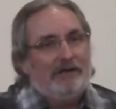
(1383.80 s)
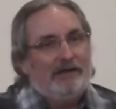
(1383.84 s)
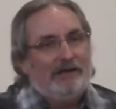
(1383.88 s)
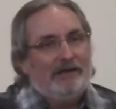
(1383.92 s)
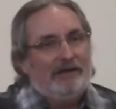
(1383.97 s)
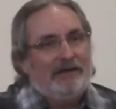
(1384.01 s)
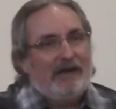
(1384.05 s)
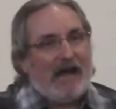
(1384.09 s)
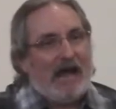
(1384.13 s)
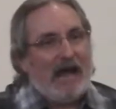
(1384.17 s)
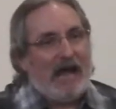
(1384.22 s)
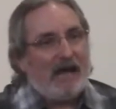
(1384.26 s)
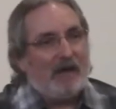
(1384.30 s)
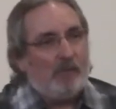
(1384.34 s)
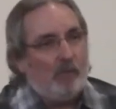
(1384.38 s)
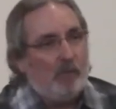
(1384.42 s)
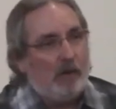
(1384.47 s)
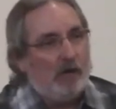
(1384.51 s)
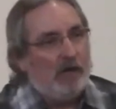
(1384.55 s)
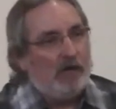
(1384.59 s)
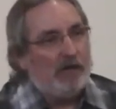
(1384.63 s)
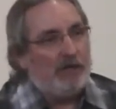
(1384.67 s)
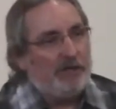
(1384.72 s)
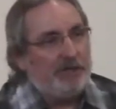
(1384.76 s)
I
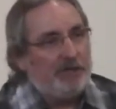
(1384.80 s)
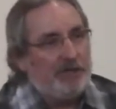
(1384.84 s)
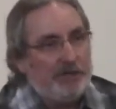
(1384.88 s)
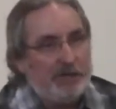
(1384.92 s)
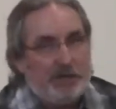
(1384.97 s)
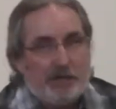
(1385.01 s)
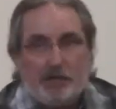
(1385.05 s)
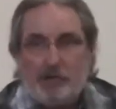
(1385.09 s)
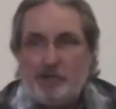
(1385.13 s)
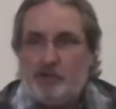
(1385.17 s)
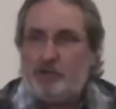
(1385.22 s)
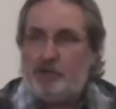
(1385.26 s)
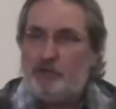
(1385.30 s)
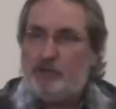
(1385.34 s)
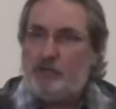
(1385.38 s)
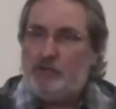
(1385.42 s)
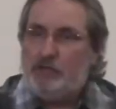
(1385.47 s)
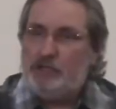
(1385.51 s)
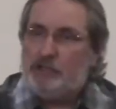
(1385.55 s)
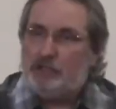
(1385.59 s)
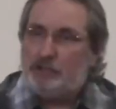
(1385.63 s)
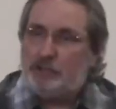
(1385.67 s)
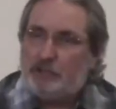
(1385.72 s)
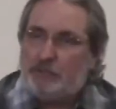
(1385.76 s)
want you
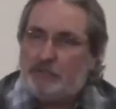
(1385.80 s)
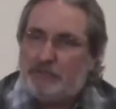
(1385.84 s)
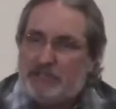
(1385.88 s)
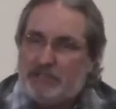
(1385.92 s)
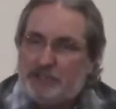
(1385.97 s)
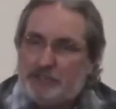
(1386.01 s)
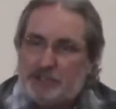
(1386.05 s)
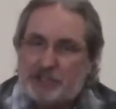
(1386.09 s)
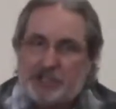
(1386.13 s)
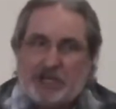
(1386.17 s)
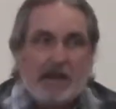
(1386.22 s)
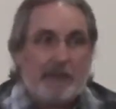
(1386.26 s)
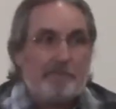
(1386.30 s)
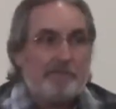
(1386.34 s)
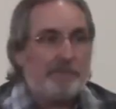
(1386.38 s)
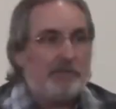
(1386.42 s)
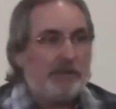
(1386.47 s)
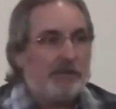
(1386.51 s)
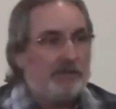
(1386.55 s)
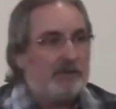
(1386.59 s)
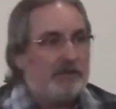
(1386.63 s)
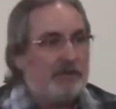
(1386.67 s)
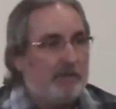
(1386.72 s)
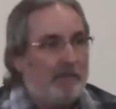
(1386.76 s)
to be
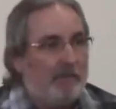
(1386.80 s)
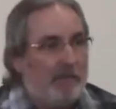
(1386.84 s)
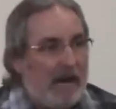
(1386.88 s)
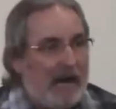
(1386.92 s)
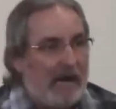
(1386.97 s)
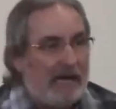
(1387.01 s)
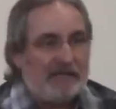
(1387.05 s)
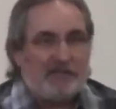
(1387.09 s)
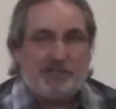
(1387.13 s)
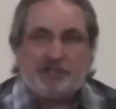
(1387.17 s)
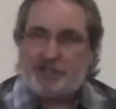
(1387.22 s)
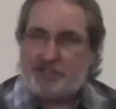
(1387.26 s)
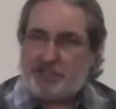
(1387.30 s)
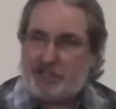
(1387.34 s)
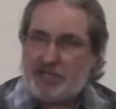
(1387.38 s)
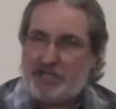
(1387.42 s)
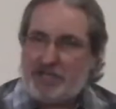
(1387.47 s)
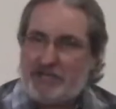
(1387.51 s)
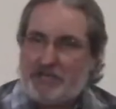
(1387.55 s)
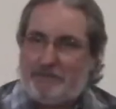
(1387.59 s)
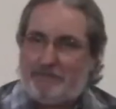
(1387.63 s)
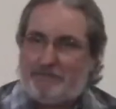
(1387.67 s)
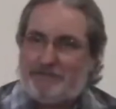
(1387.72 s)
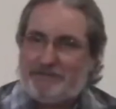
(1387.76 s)
shepherd to my
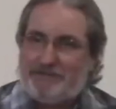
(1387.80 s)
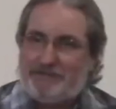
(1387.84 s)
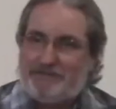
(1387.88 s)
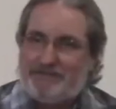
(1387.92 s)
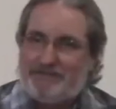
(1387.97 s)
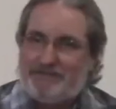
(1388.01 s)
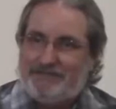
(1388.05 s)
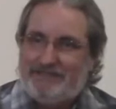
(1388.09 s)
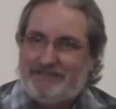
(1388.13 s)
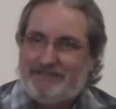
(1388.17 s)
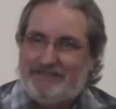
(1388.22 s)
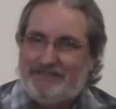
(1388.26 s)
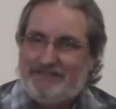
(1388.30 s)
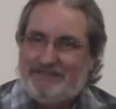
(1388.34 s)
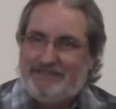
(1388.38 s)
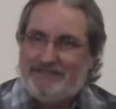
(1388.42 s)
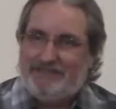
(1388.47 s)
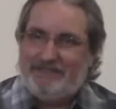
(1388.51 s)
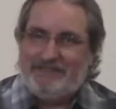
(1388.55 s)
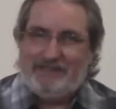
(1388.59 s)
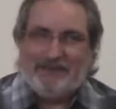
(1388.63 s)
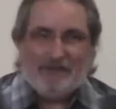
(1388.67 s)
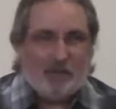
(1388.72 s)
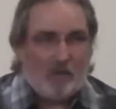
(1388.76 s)
sheep
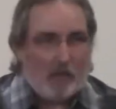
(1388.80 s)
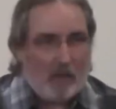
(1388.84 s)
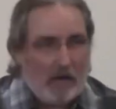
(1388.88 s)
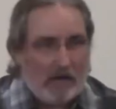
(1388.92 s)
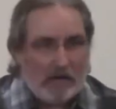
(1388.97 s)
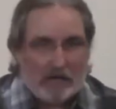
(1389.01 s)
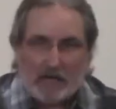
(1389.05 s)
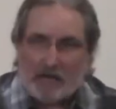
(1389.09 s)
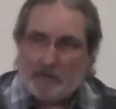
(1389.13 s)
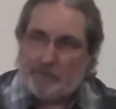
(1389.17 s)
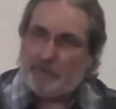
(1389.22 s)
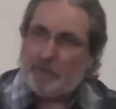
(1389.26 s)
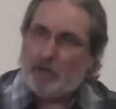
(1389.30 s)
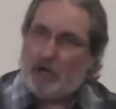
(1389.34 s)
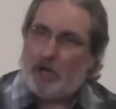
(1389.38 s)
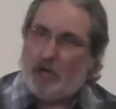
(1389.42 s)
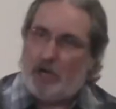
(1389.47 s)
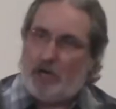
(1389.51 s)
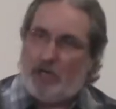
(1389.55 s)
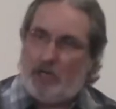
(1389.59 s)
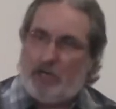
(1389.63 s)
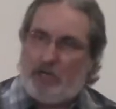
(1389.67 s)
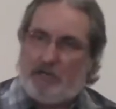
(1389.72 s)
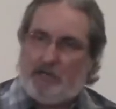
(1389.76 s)
while I'm
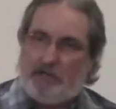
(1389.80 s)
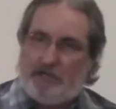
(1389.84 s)
gone."